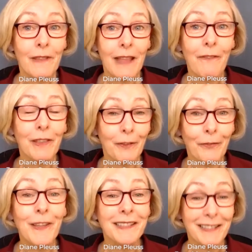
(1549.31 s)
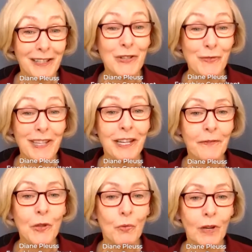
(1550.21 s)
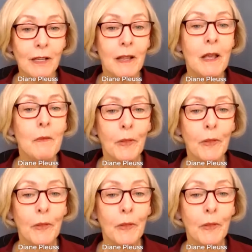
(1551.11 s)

having the feet in the street, if you will,